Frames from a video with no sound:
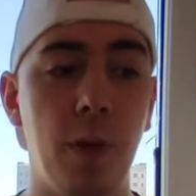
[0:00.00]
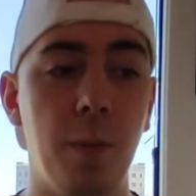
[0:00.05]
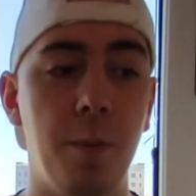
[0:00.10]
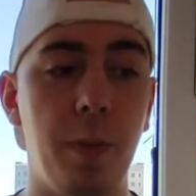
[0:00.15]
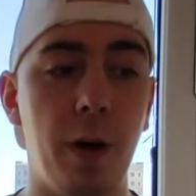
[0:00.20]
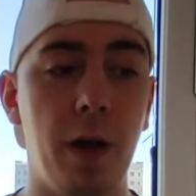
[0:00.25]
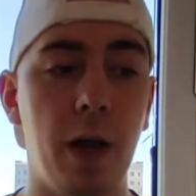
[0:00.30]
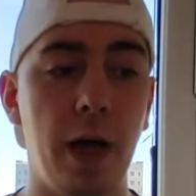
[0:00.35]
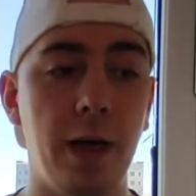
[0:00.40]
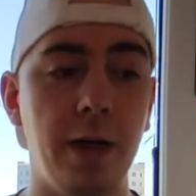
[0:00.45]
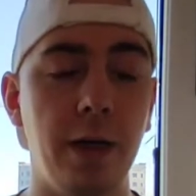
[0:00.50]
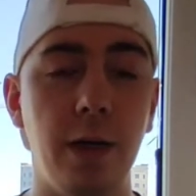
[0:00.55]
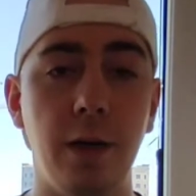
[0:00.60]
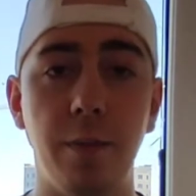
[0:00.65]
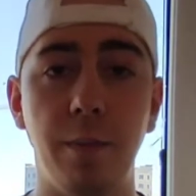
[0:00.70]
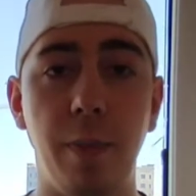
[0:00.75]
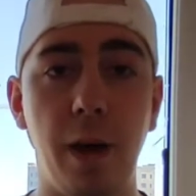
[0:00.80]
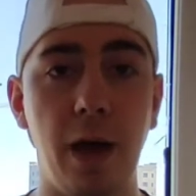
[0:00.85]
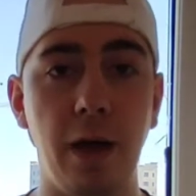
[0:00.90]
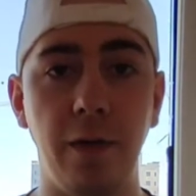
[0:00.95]
but I
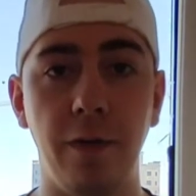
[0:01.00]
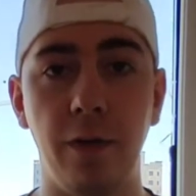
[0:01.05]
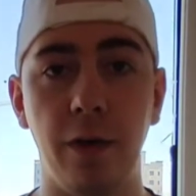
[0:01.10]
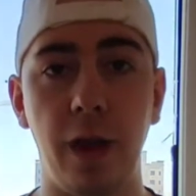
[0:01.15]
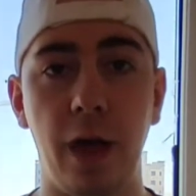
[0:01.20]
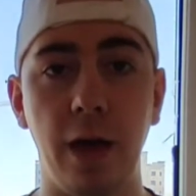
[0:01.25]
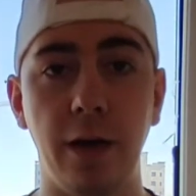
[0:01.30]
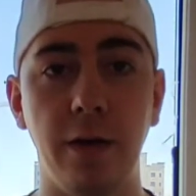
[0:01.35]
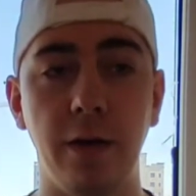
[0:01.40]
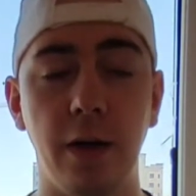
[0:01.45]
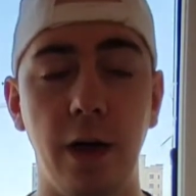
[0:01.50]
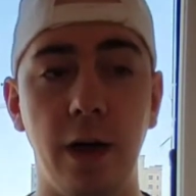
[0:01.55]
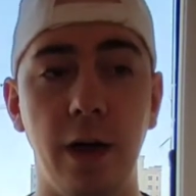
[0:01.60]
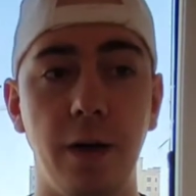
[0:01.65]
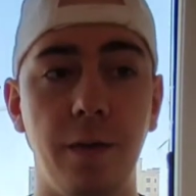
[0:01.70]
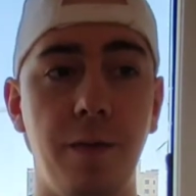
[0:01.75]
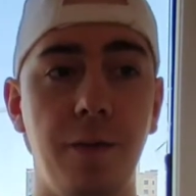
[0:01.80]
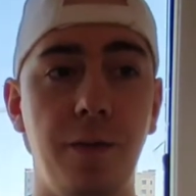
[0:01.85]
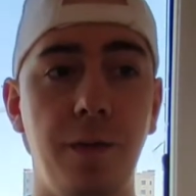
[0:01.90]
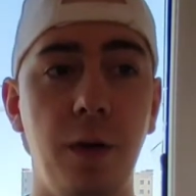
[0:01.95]
didn't pay for that. And
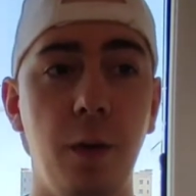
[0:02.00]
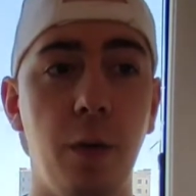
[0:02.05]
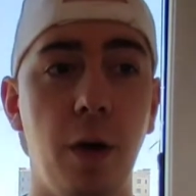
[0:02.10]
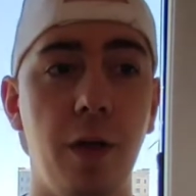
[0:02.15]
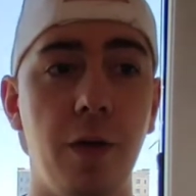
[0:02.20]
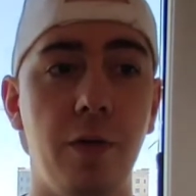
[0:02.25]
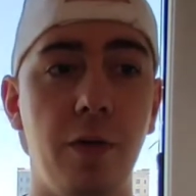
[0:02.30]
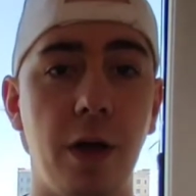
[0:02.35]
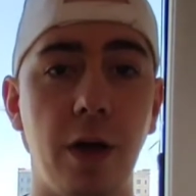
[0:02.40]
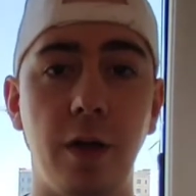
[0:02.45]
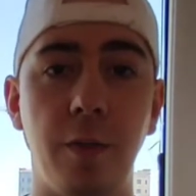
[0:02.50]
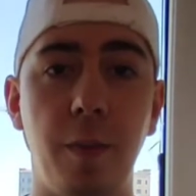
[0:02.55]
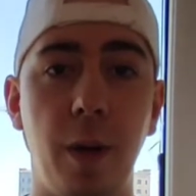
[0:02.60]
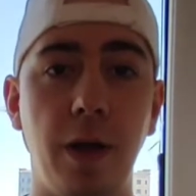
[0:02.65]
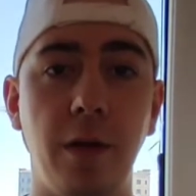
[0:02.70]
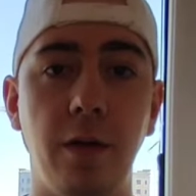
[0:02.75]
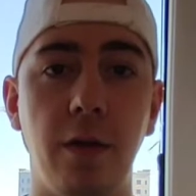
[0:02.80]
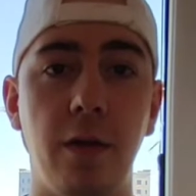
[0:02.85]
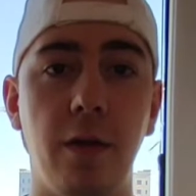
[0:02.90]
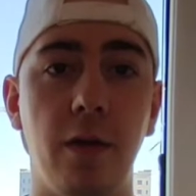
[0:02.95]
a few other
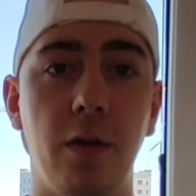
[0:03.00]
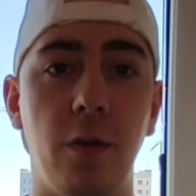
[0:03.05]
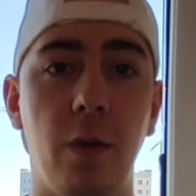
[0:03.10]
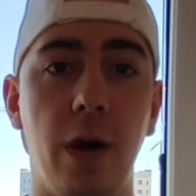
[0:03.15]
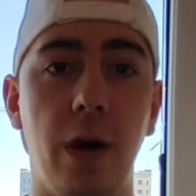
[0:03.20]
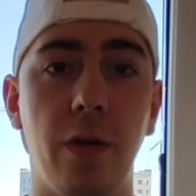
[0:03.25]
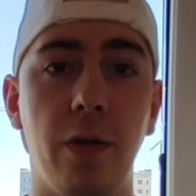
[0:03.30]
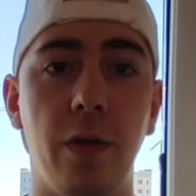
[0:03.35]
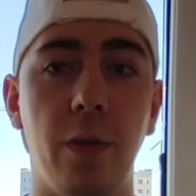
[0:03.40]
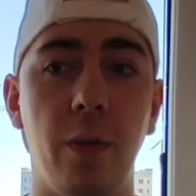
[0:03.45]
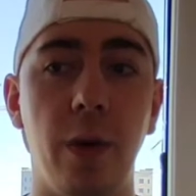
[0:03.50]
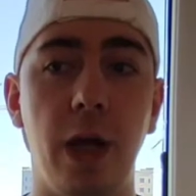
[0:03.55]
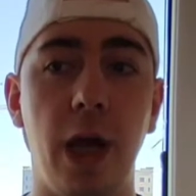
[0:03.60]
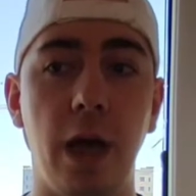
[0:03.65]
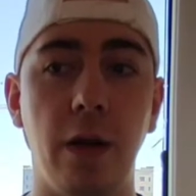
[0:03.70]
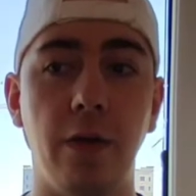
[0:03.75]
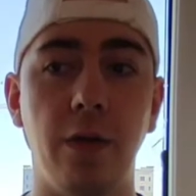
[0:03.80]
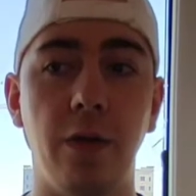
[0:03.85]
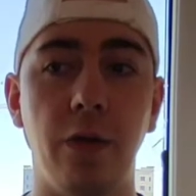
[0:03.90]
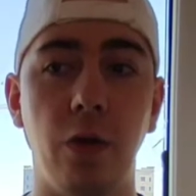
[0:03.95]
expenses as well that we
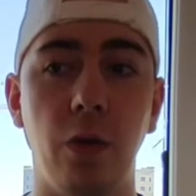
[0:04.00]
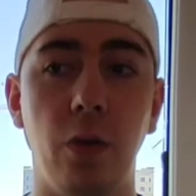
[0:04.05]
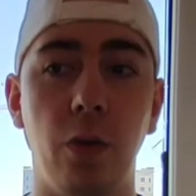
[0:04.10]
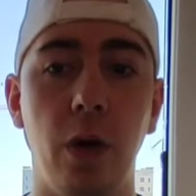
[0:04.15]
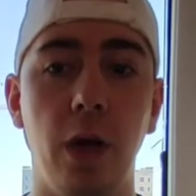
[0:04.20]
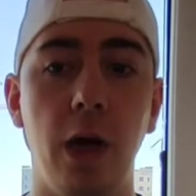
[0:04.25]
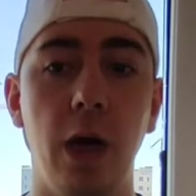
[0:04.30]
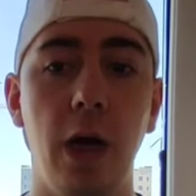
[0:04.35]
had to,